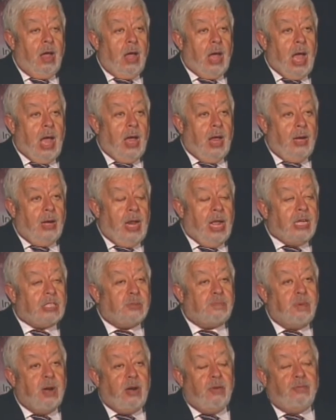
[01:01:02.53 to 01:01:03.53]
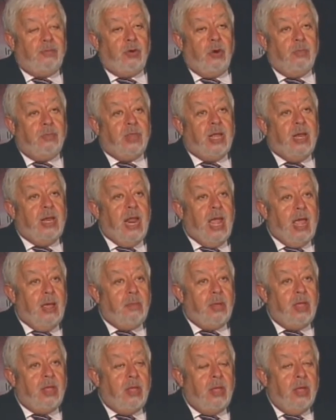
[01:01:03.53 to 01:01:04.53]
an expert from the
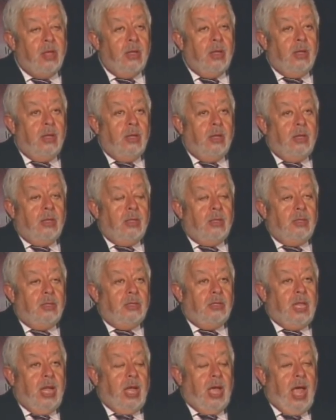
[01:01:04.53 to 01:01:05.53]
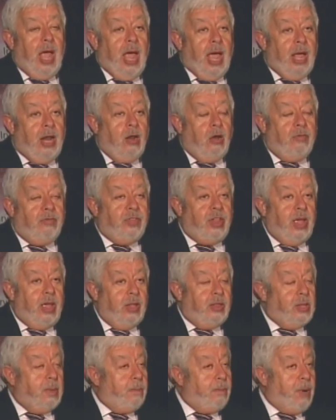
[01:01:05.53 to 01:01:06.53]
Navy, the head of the
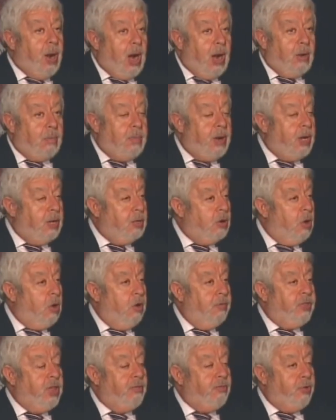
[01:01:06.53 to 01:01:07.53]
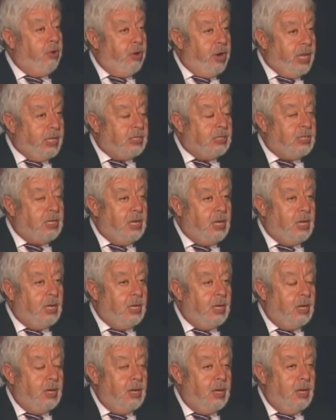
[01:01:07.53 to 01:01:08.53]
department of the
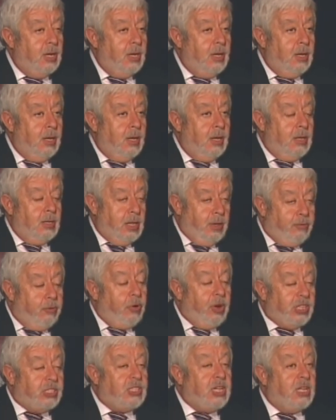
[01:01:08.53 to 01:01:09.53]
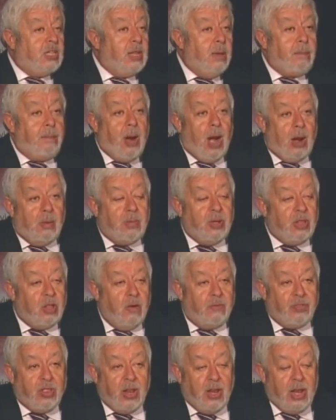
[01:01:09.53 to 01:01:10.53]
forensic, the forensic department
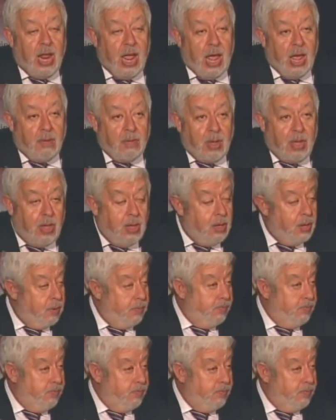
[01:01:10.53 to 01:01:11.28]
of the Navy,